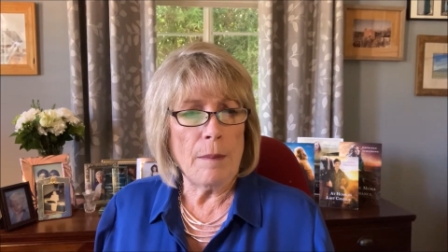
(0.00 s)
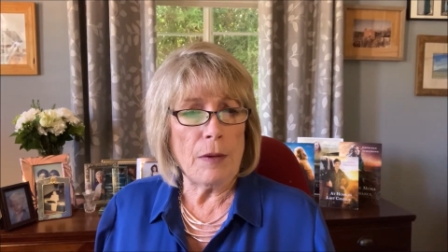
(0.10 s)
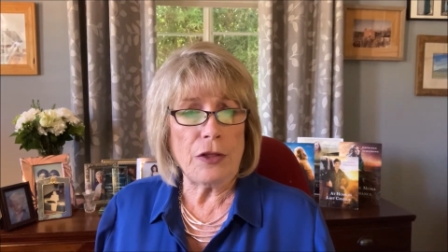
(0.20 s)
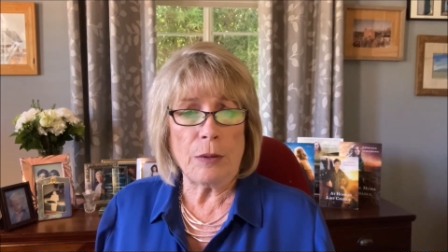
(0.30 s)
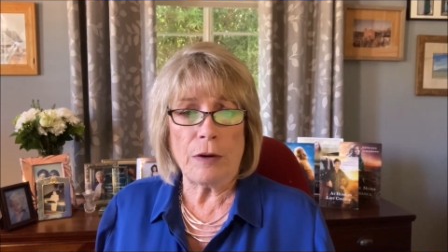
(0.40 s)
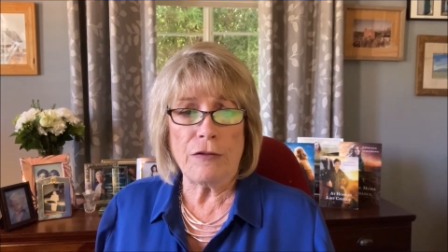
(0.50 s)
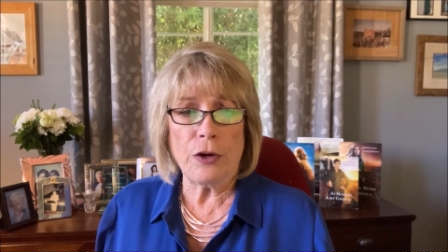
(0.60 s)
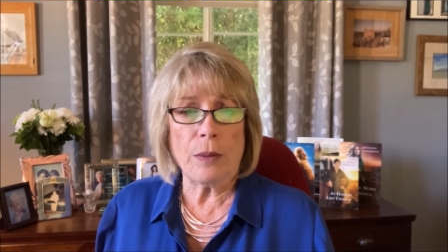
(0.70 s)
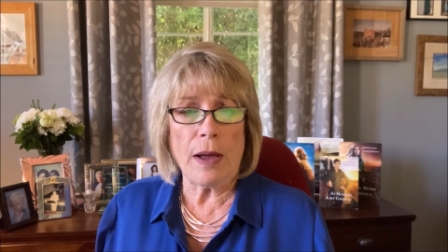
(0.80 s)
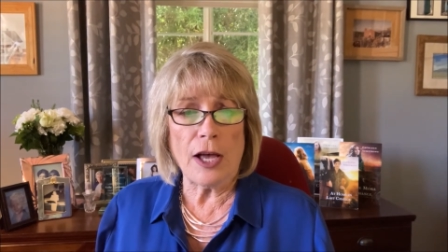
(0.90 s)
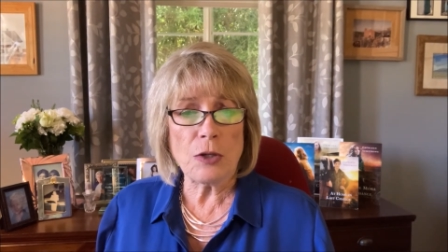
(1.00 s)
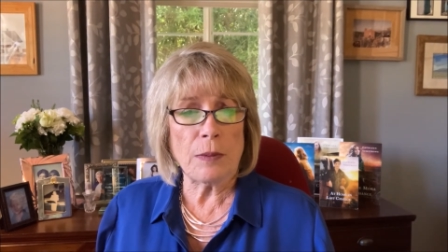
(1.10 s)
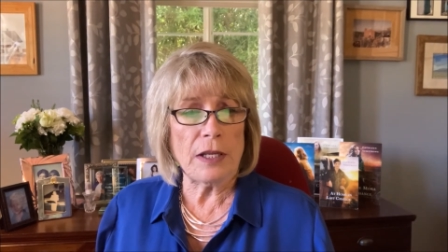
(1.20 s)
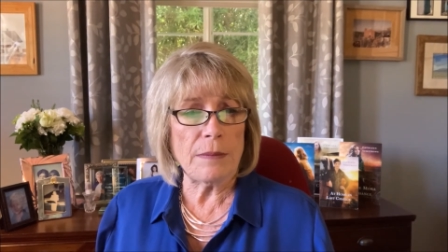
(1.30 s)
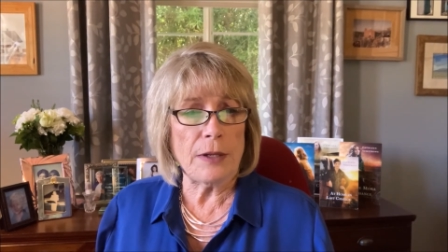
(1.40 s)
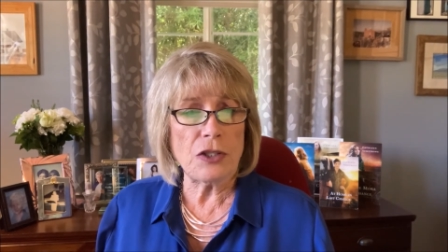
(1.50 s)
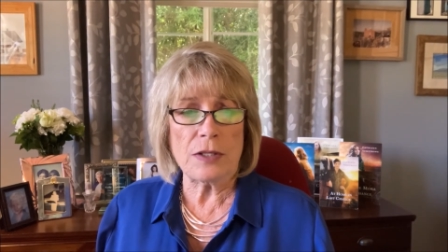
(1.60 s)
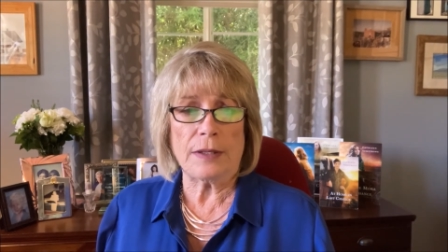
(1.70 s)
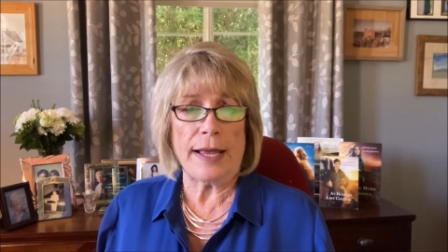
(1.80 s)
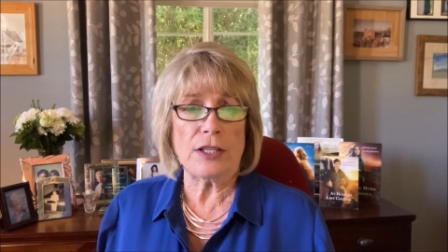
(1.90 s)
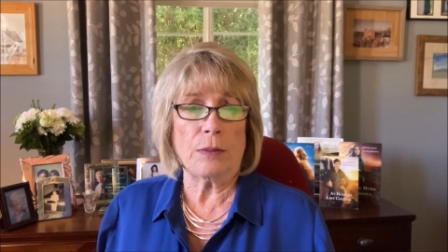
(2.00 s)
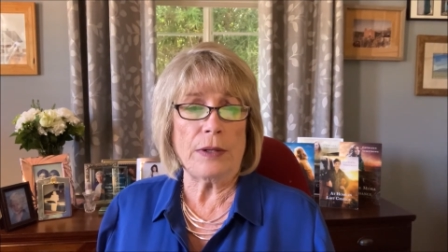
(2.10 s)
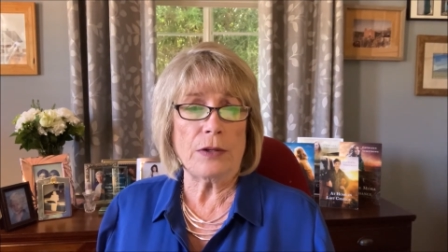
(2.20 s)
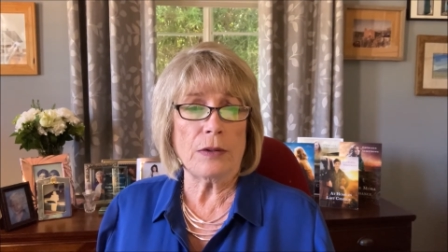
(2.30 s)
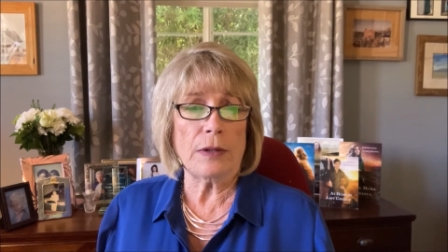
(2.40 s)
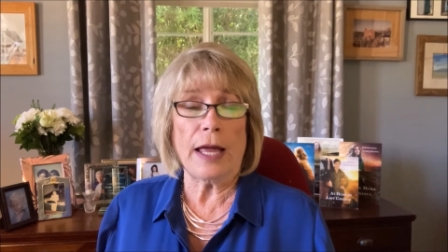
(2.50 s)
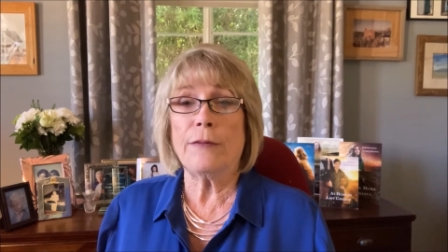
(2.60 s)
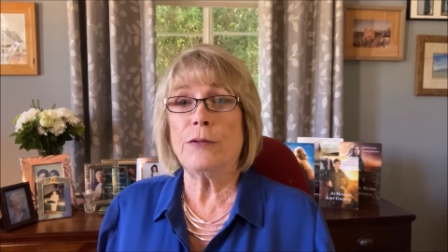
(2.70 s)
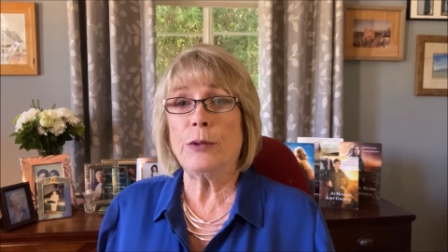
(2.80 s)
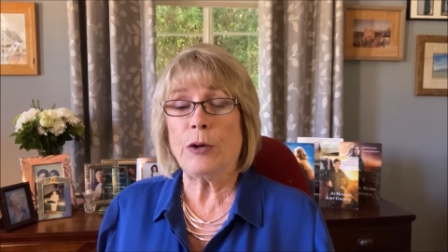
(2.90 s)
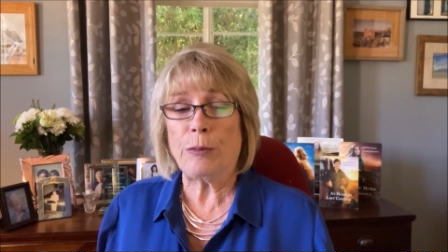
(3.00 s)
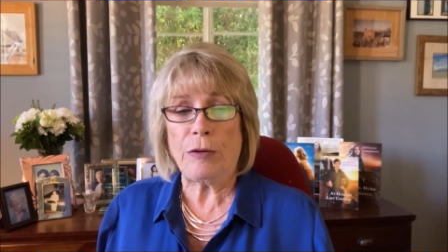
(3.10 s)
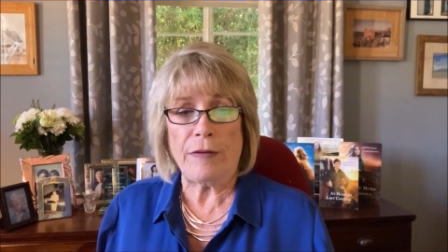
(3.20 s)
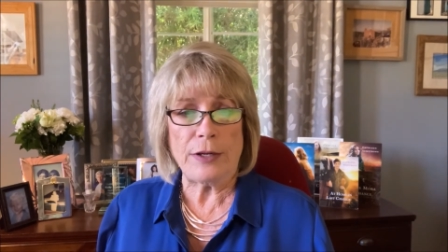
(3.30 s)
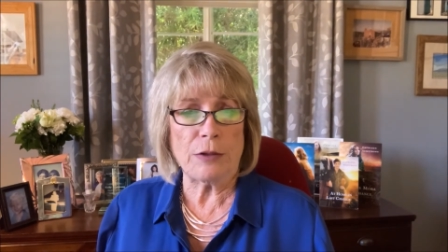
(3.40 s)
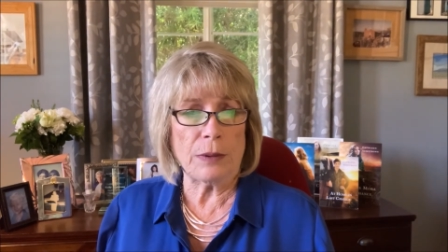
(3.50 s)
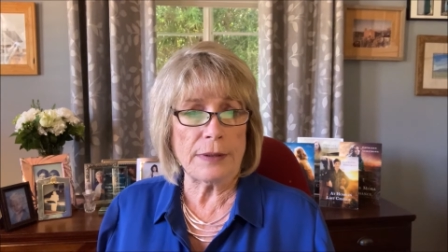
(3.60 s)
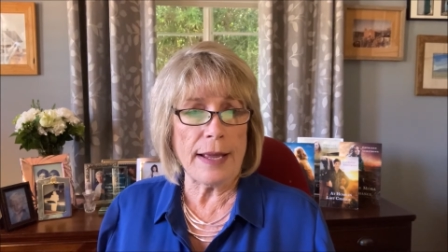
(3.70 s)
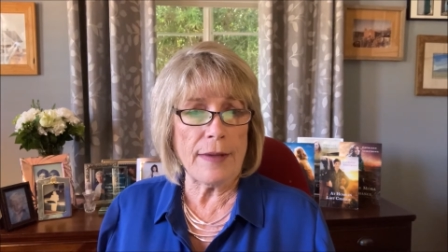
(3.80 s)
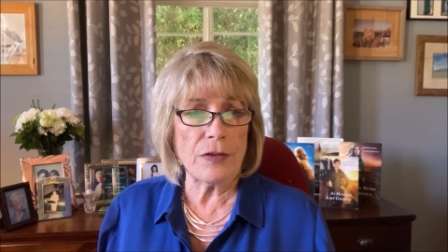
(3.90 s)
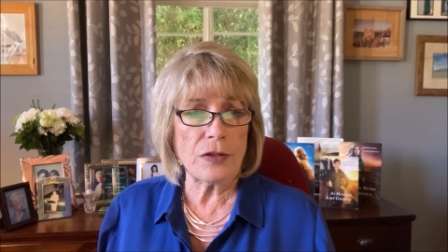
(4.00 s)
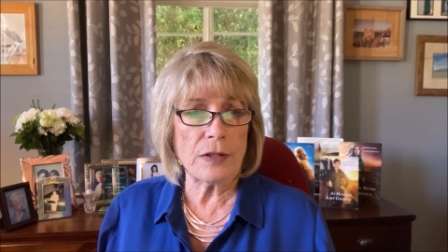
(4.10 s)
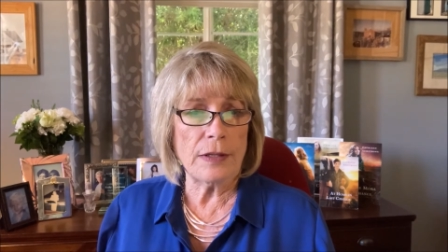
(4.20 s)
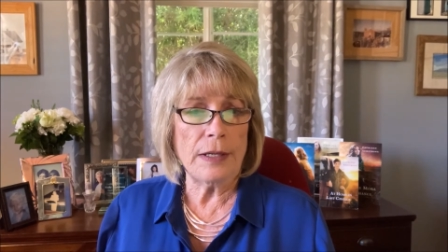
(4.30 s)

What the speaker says: But there were fewer hospital admissions last winter and fewer preventable deaths.